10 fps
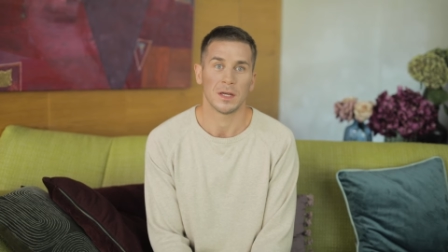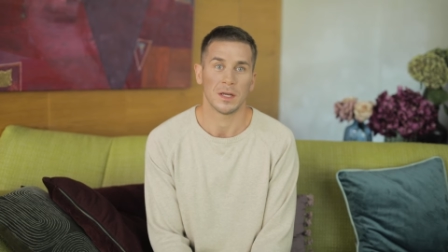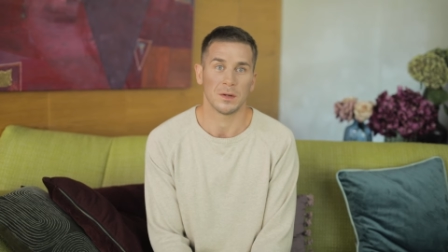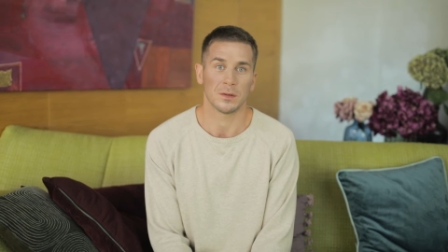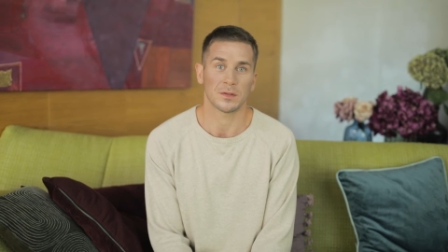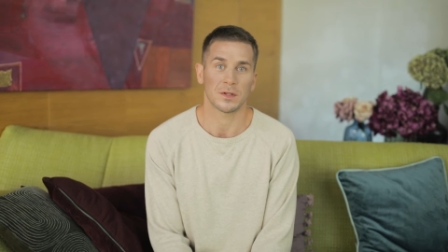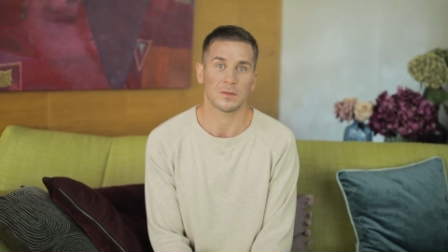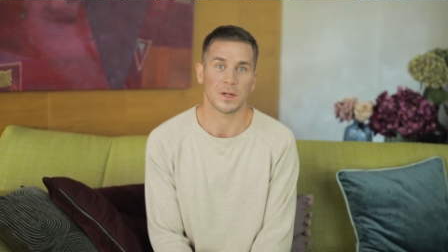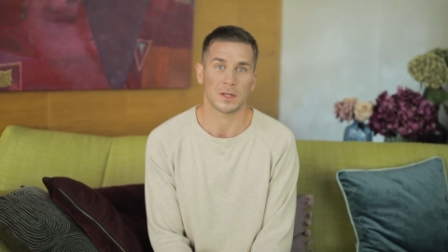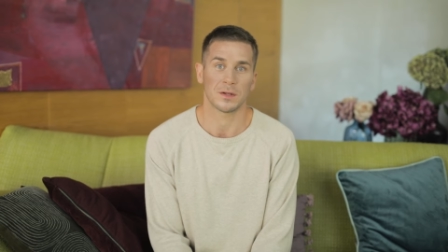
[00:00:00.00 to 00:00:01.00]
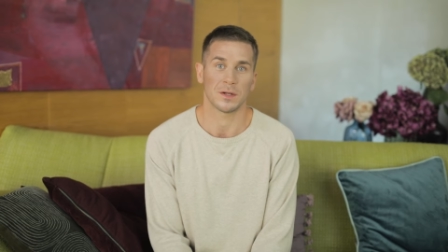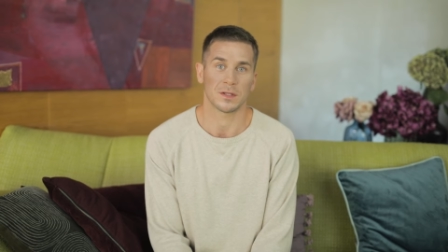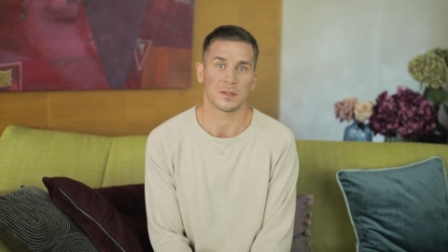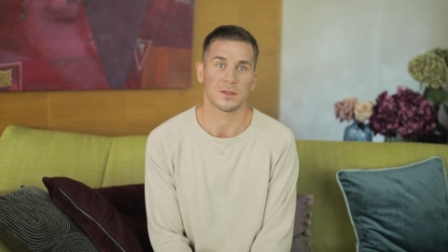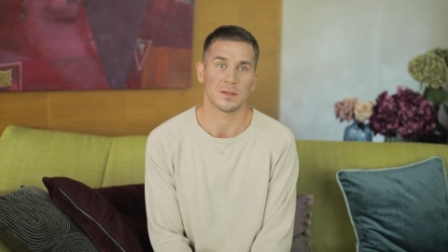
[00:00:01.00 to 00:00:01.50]
It also
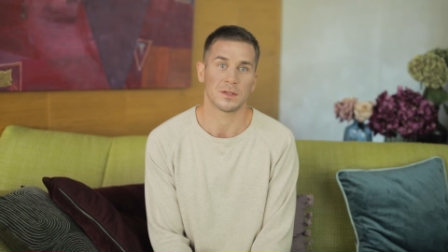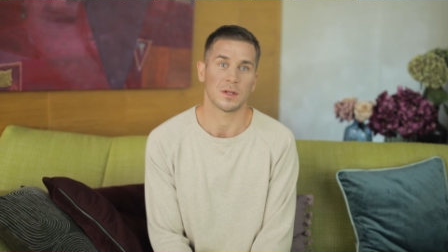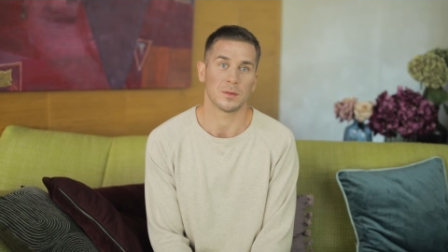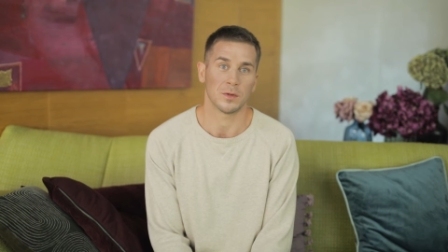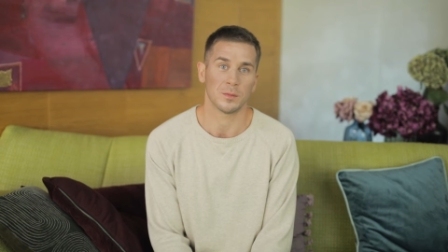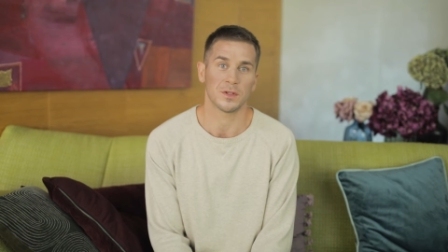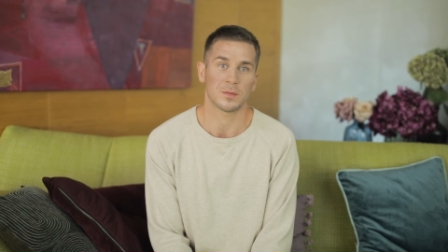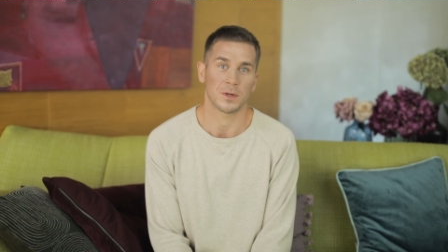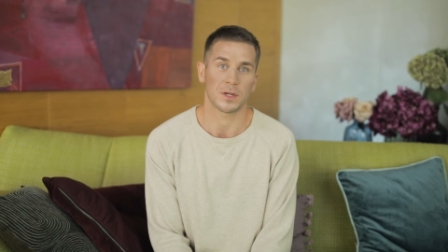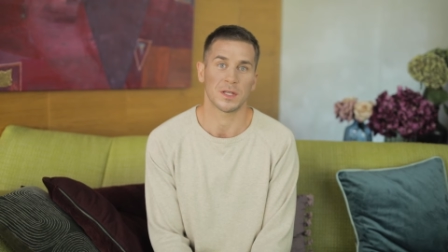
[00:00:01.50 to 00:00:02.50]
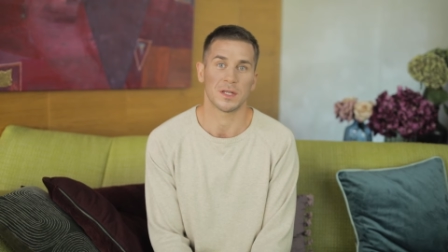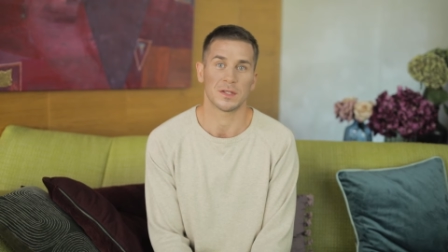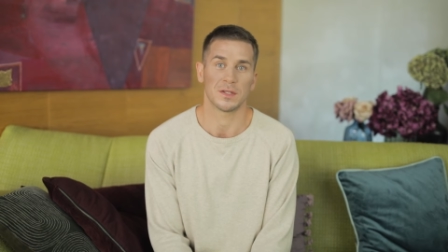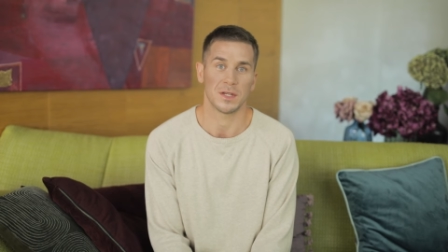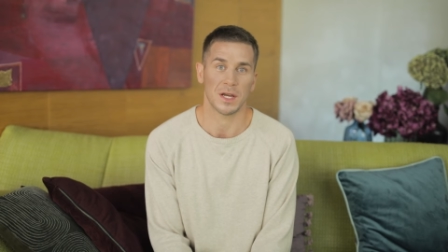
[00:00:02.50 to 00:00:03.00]
recognizes that a woman's body
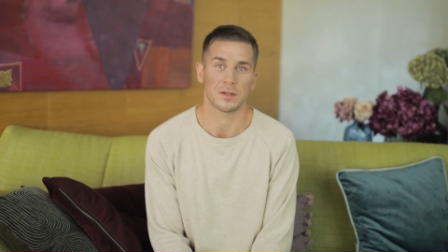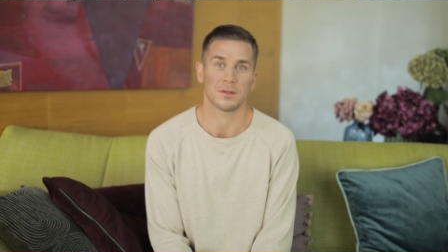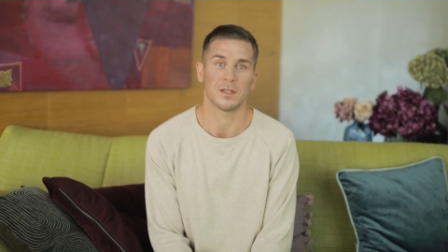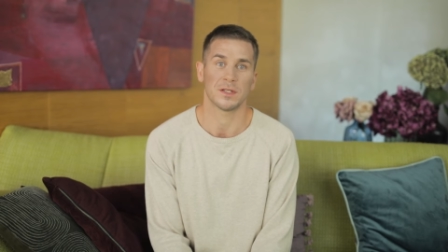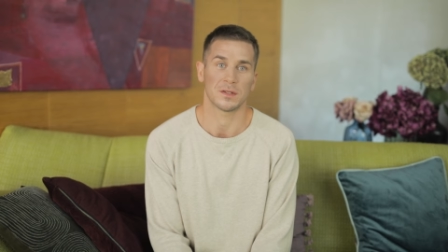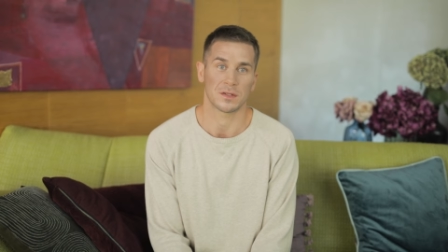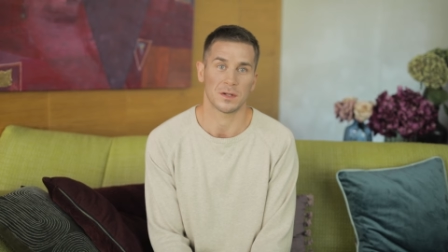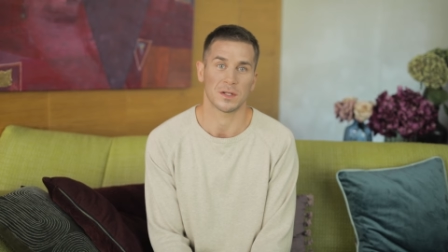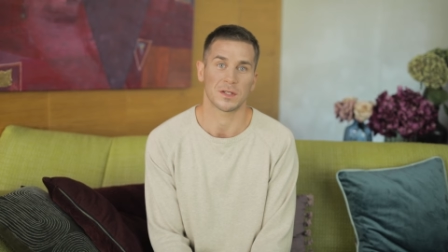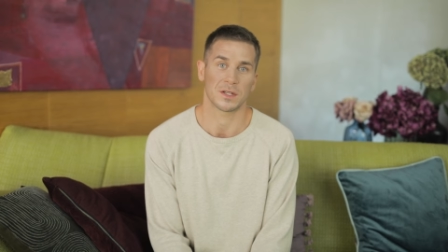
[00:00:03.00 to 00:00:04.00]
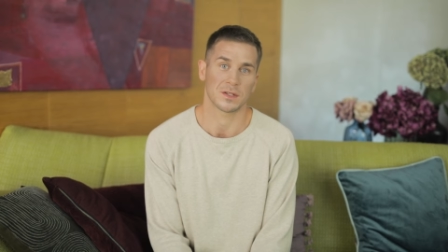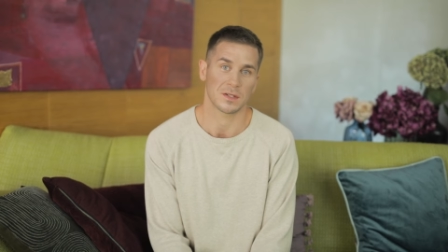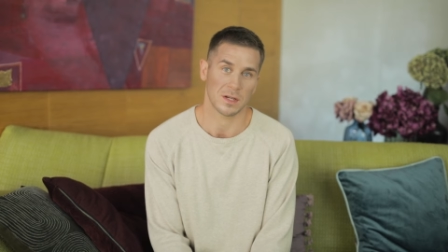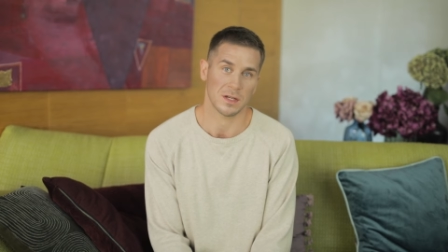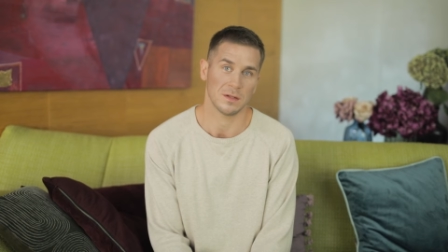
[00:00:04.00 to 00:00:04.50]
is naturally designed to
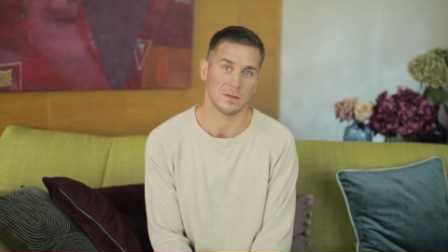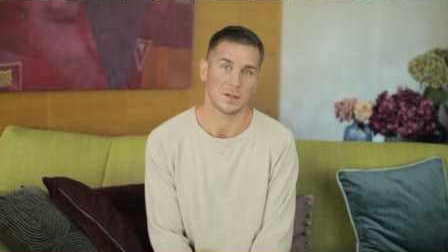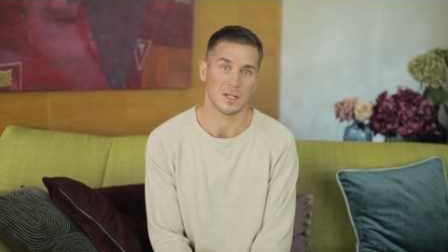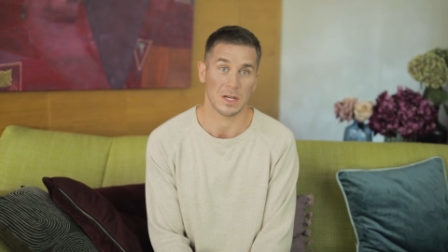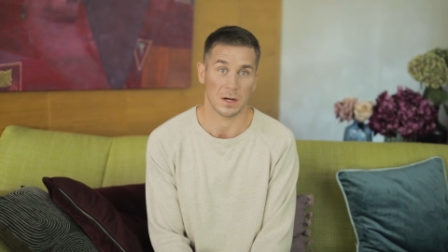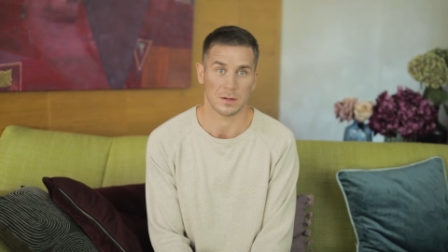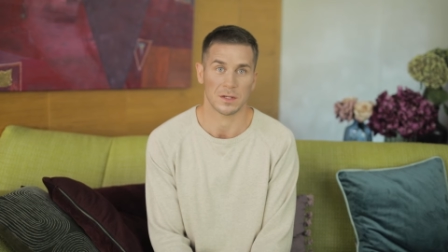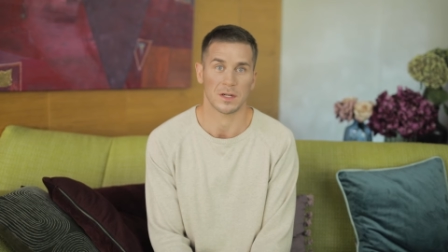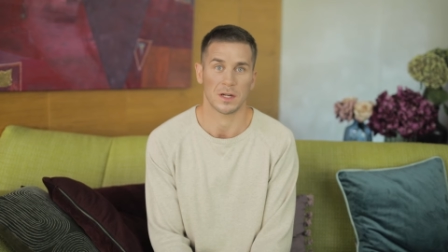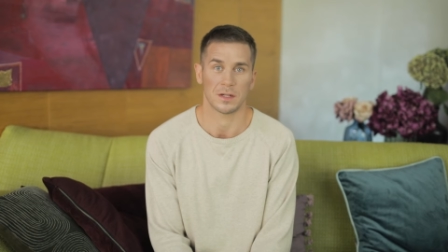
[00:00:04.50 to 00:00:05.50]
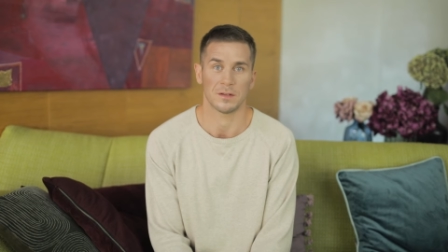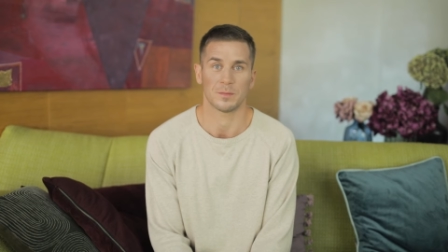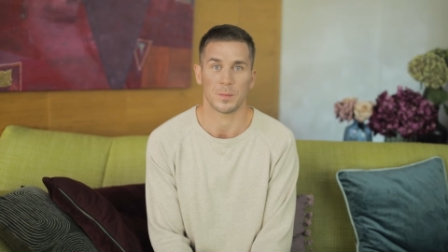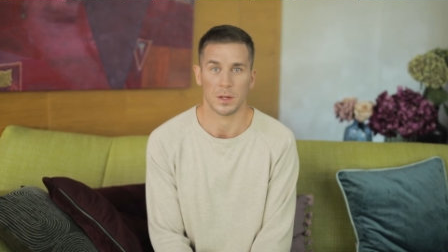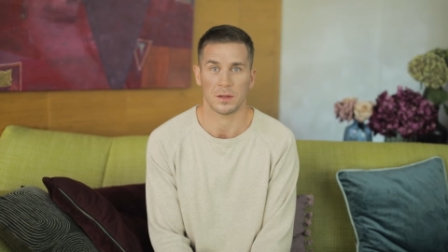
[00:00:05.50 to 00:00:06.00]
conceive, nourish, and
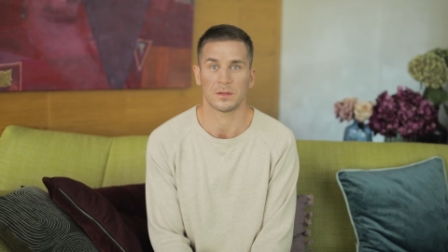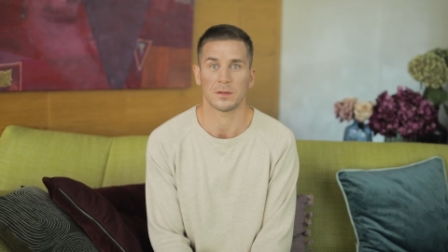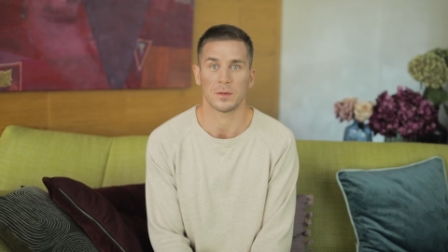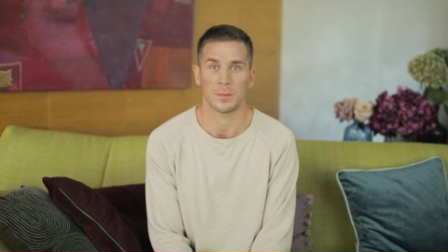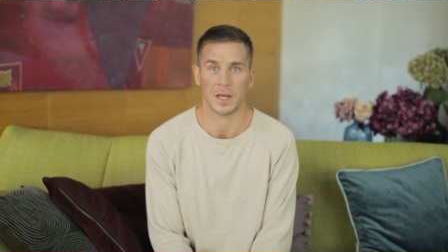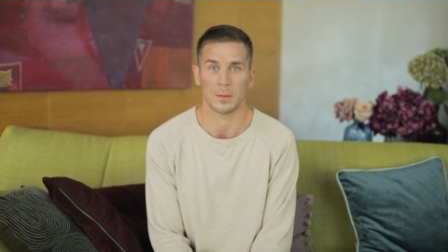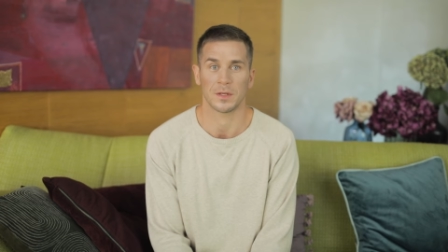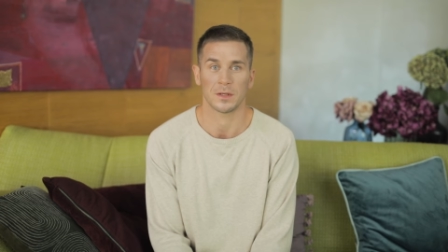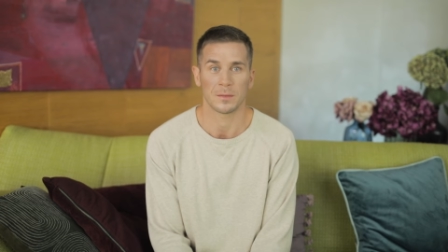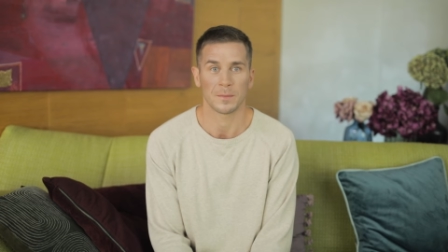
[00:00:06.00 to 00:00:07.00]
give birth to a baby.